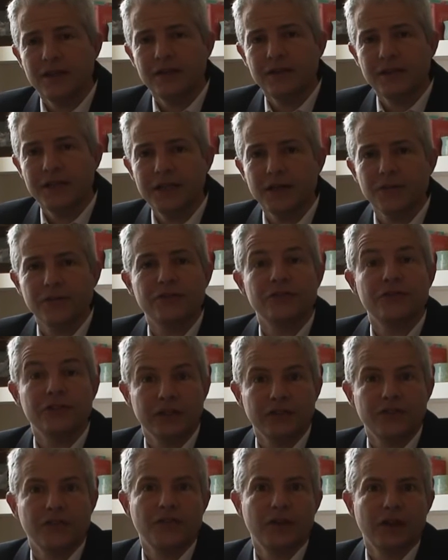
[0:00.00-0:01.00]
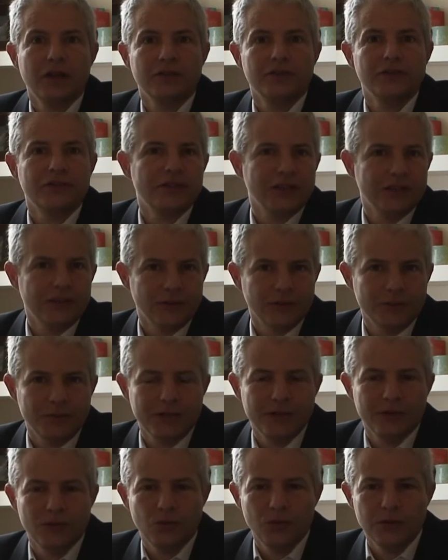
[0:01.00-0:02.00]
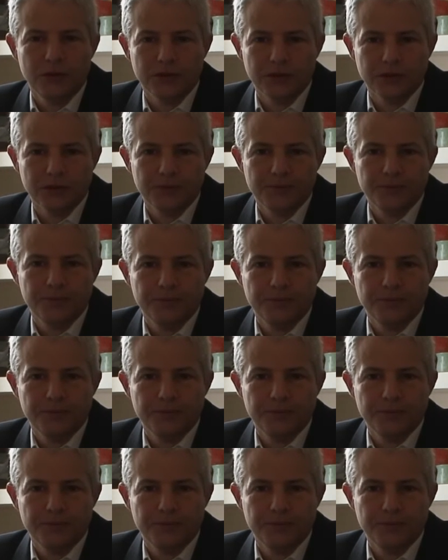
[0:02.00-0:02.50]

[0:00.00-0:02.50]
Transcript: They're now the 6th largest economy in the world.